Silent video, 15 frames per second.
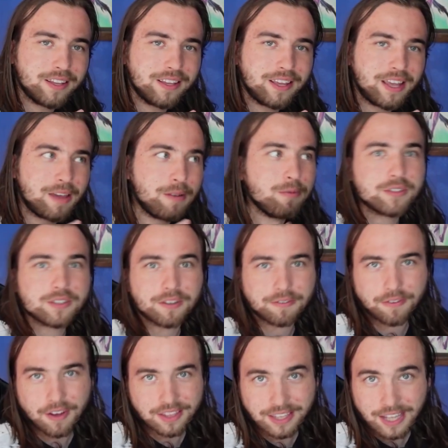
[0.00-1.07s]
it was a
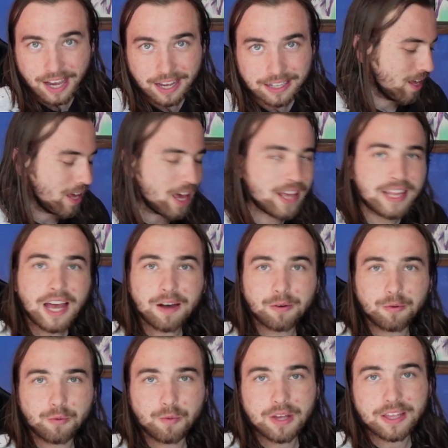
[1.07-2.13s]
fun deck. And
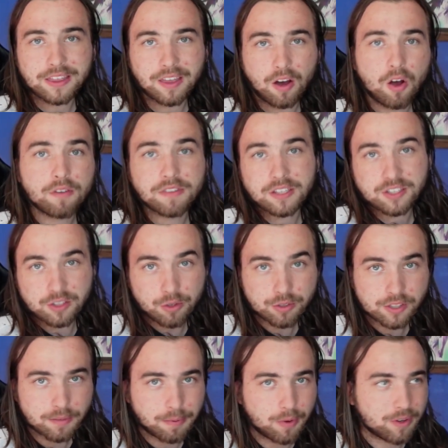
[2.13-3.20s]
now with all this new
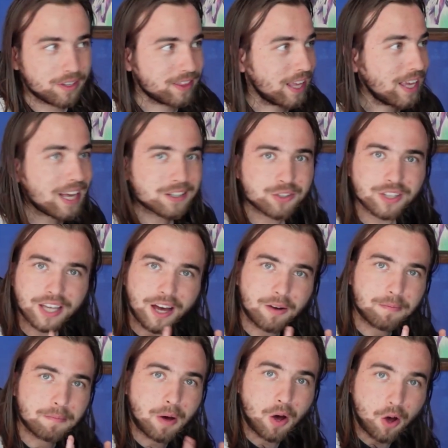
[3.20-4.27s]
support, they actually
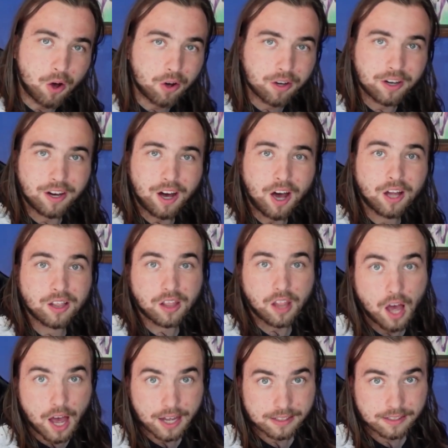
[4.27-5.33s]
help Mahar a
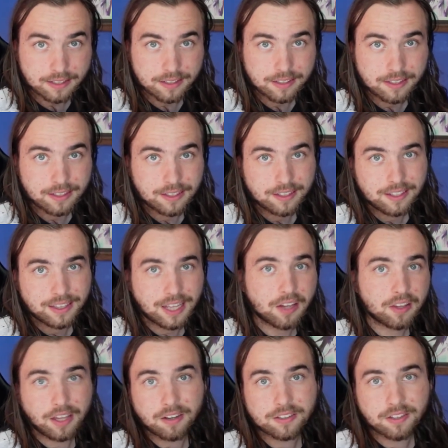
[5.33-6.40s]
lot. Now
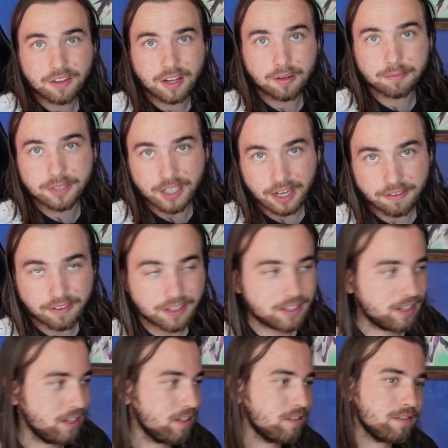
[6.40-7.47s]
they also help
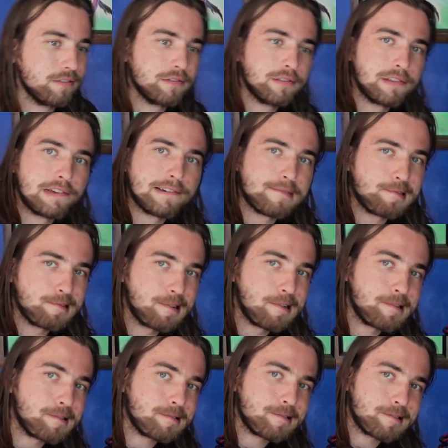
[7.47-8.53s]
Java, and
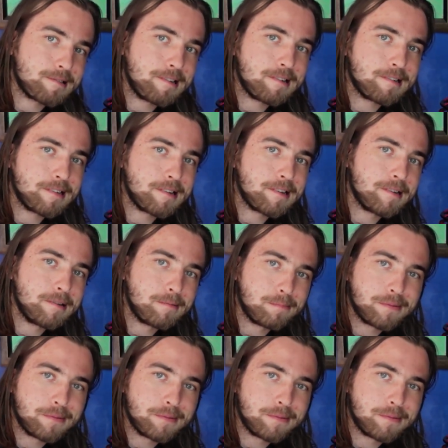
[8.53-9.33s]
they also kind of help